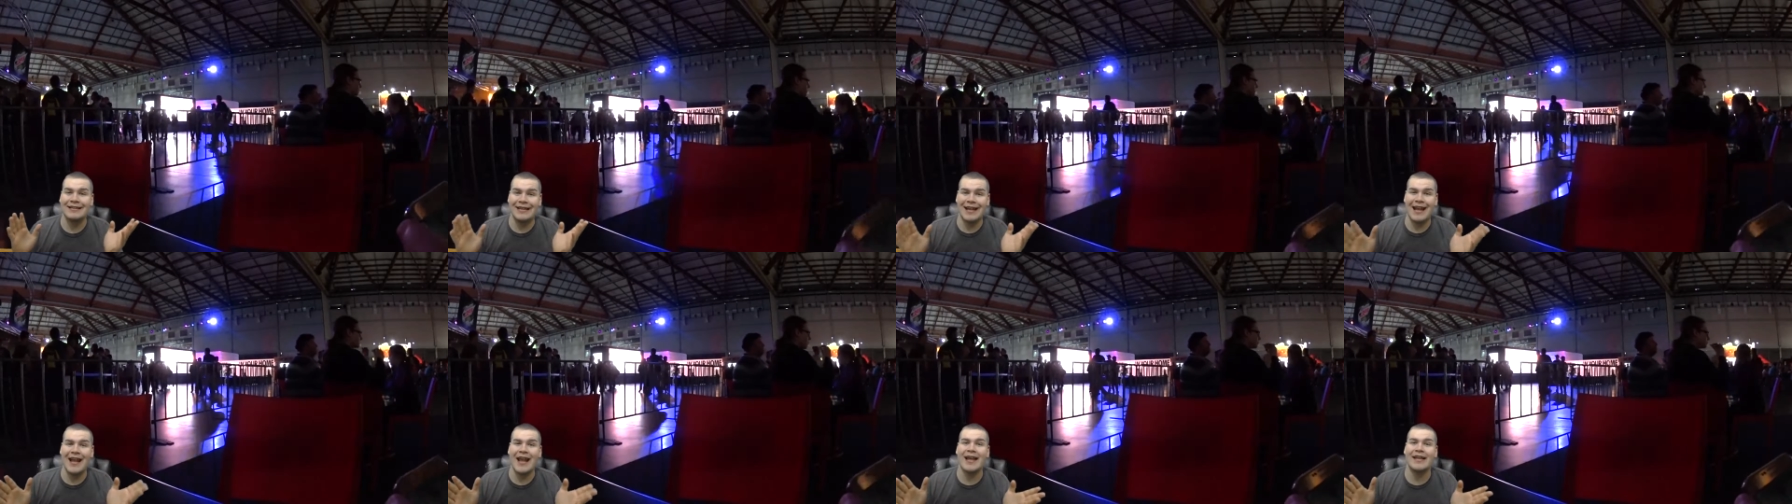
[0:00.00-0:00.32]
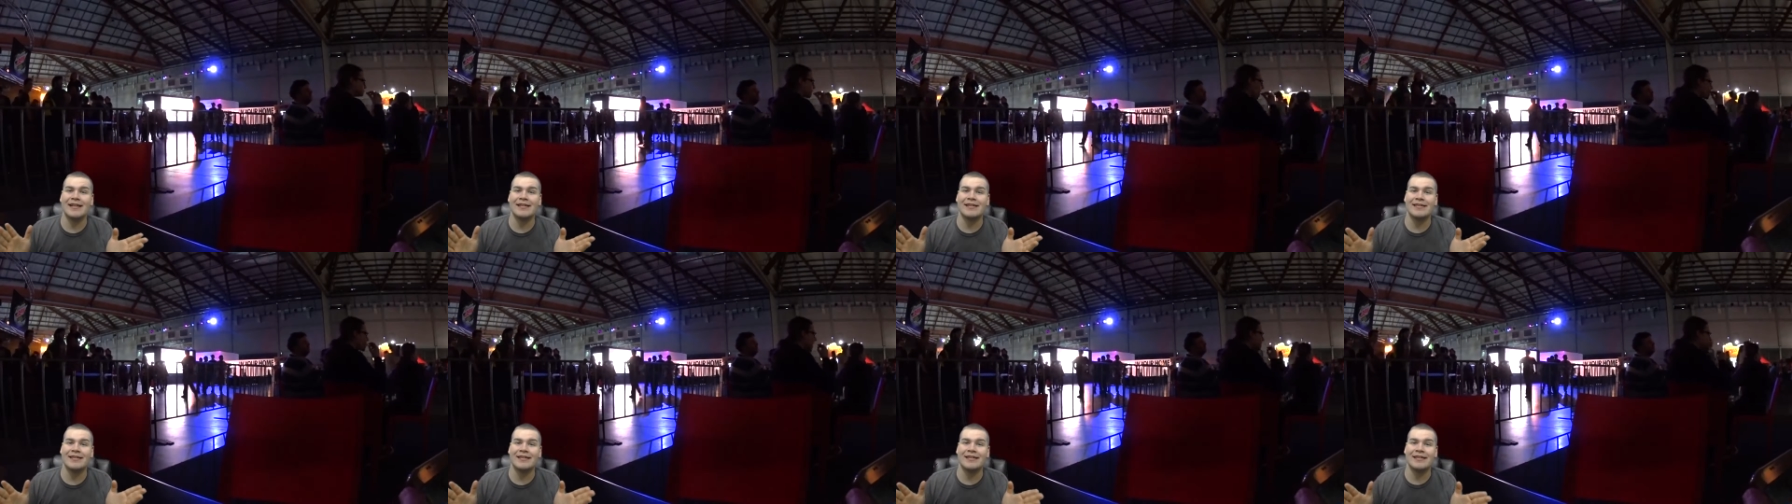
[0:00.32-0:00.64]

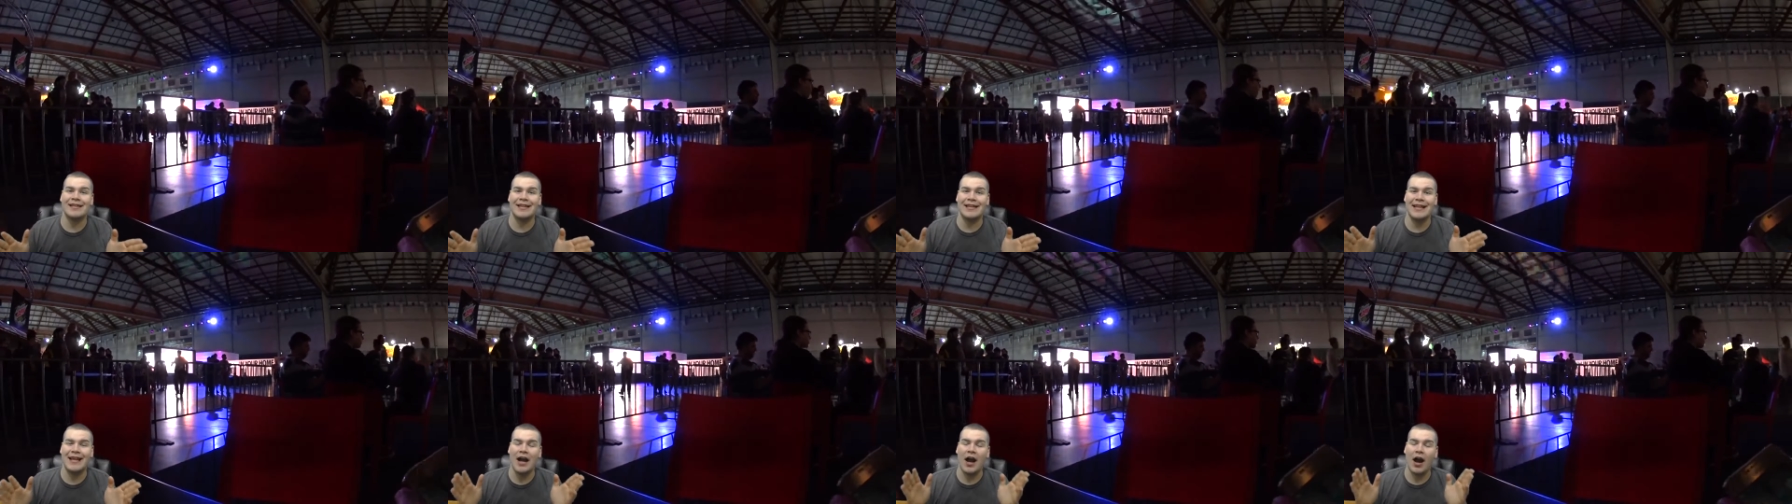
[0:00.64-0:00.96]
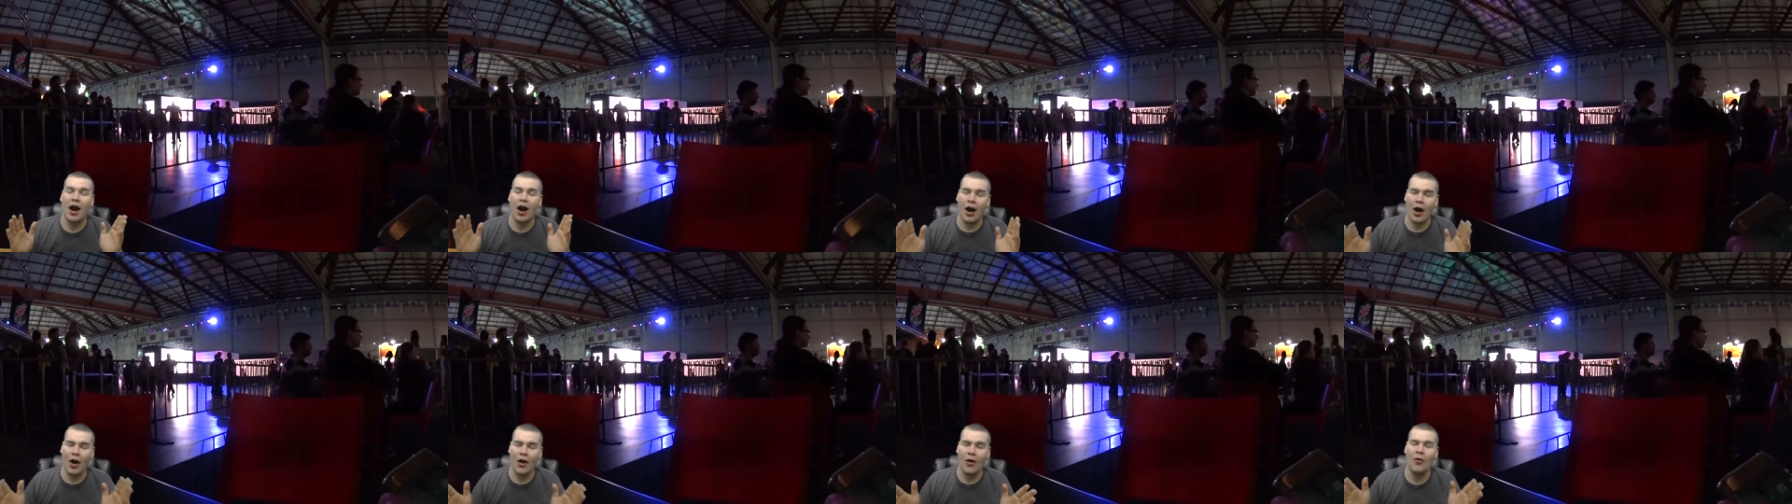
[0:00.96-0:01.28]
dance the
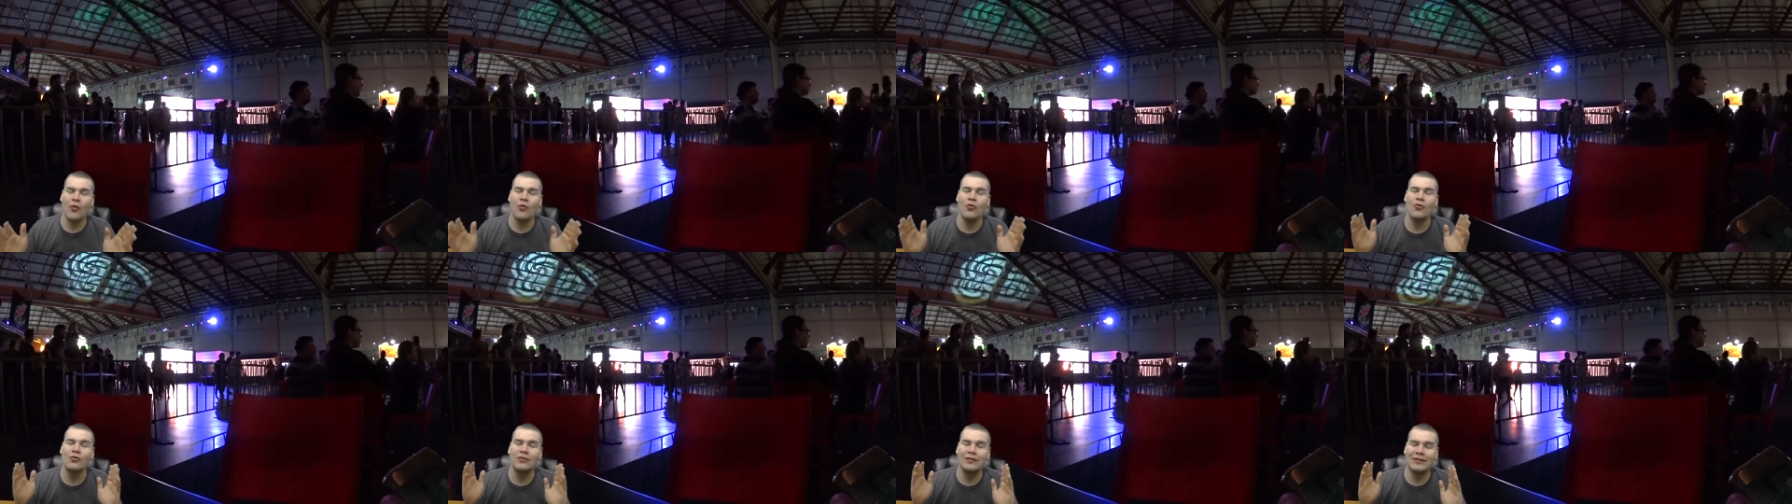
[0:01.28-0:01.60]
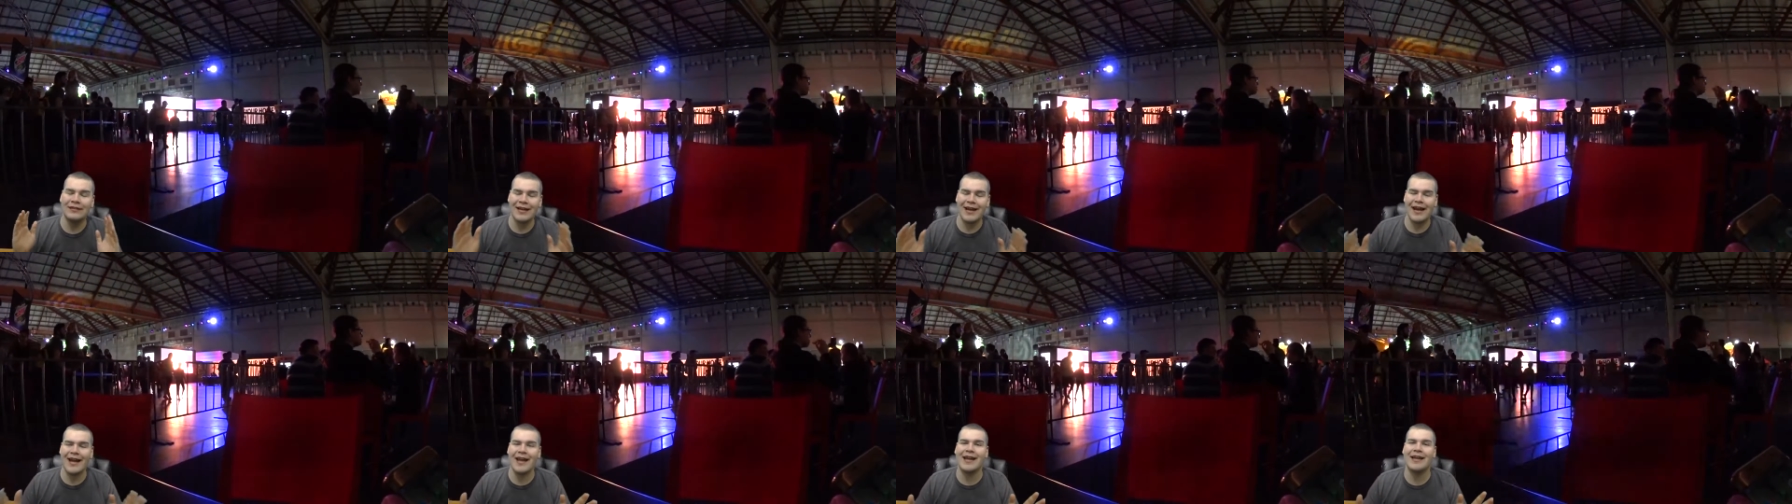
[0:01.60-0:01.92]
whole
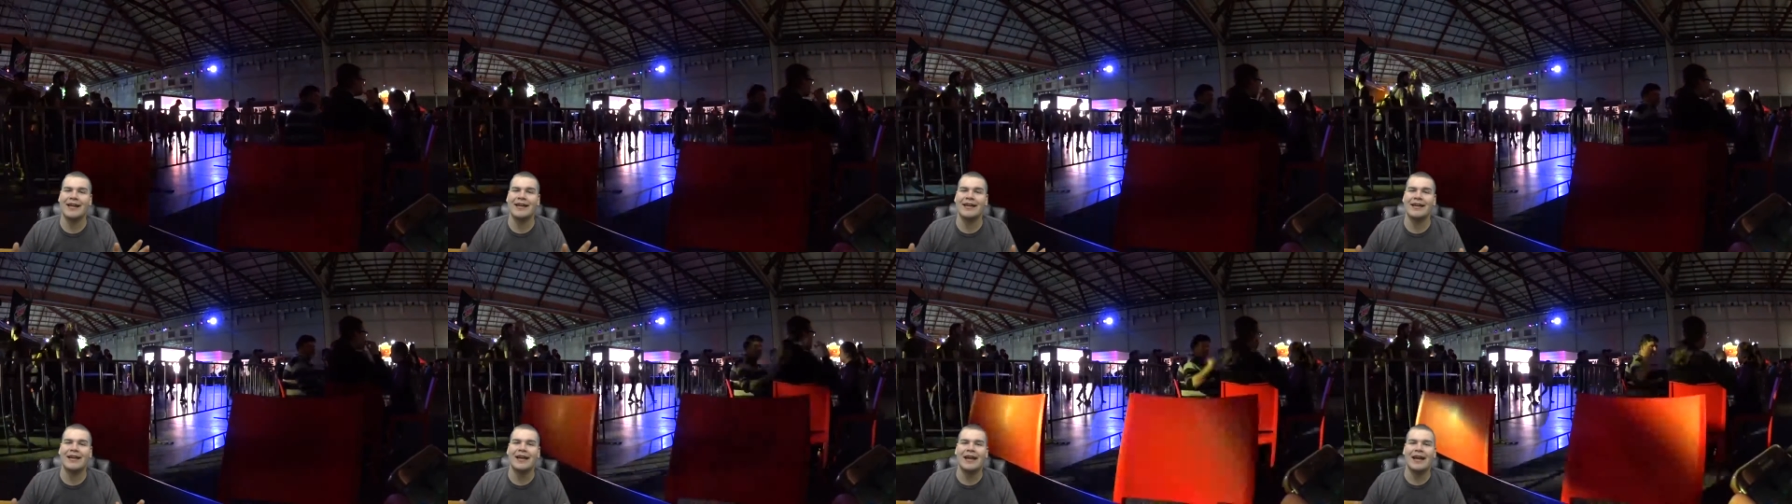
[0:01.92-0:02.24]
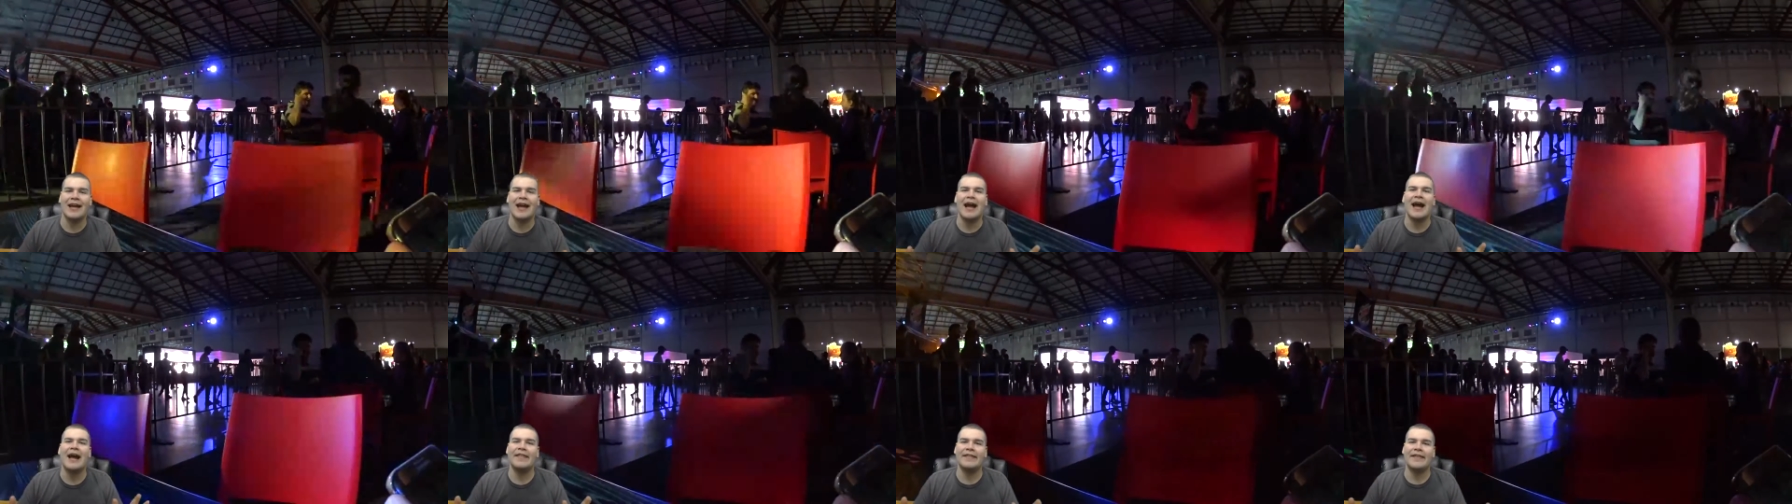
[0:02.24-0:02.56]
day,
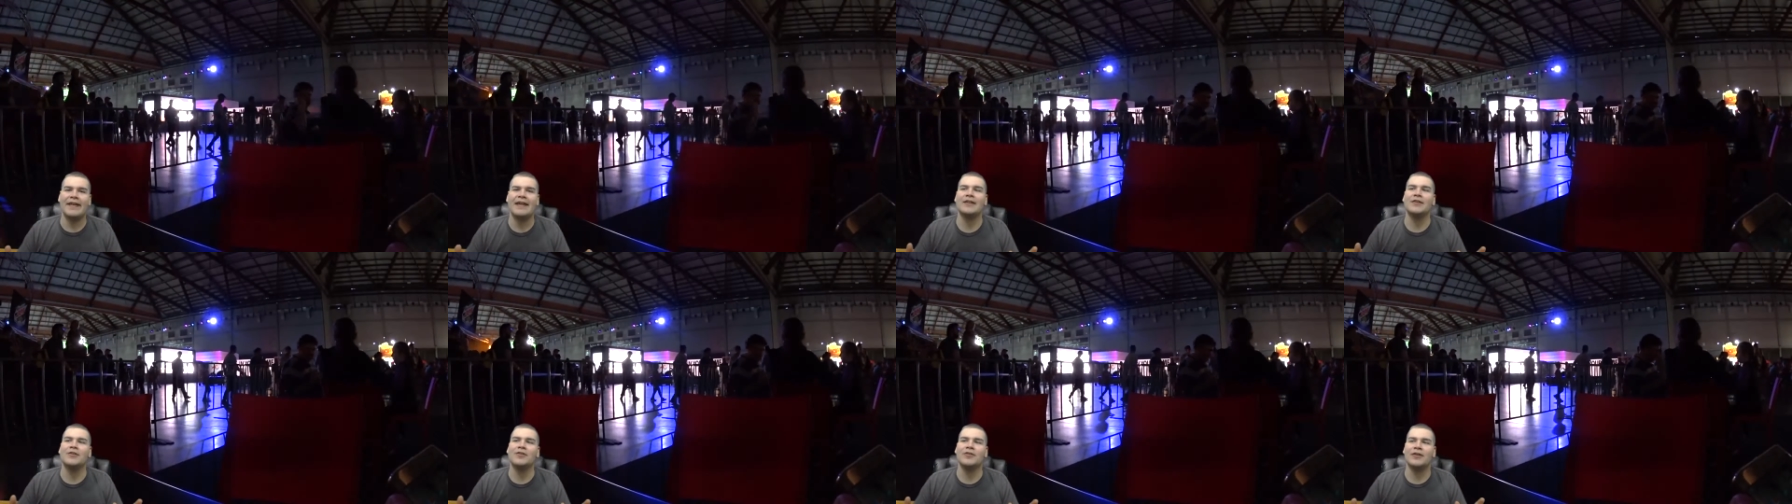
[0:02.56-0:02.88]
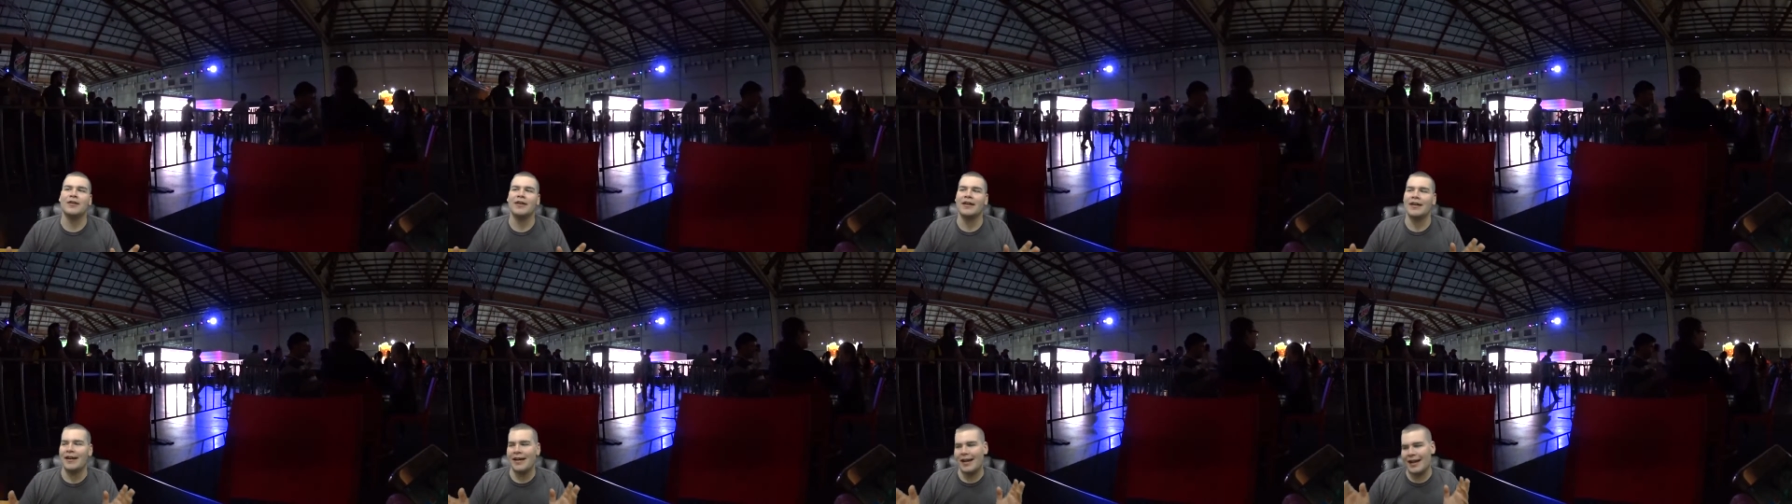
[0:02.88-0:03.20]
and they
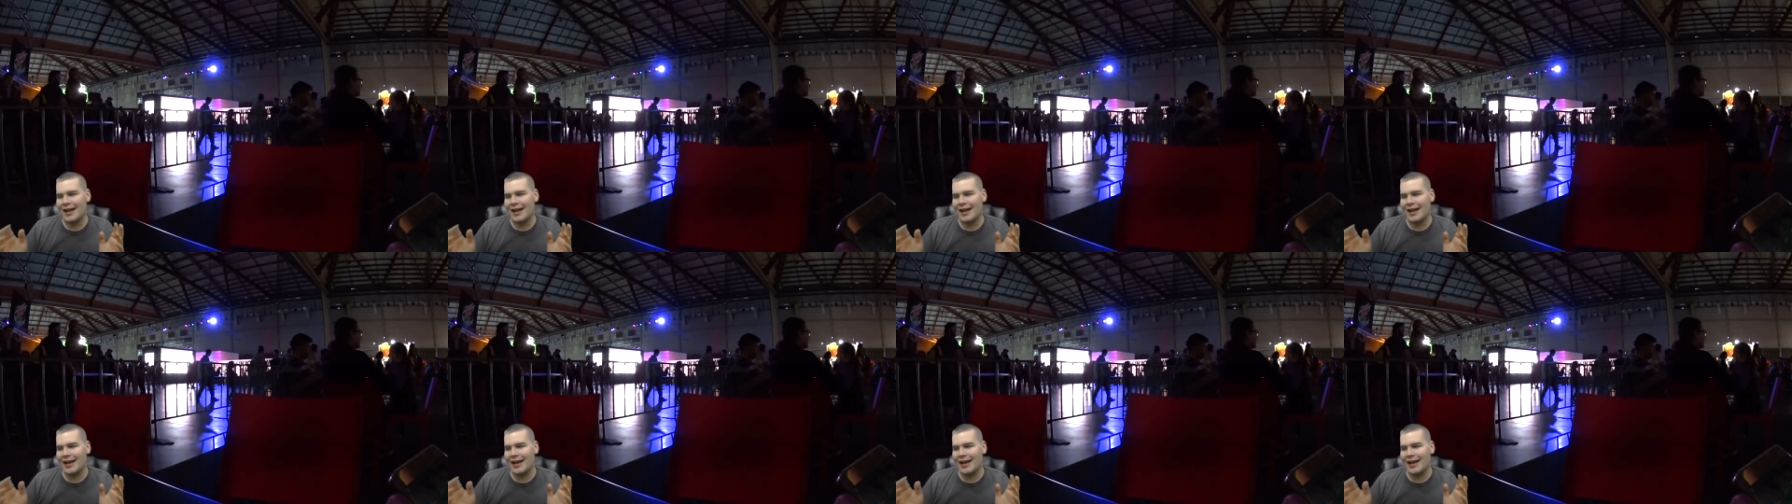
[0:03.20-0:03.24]
look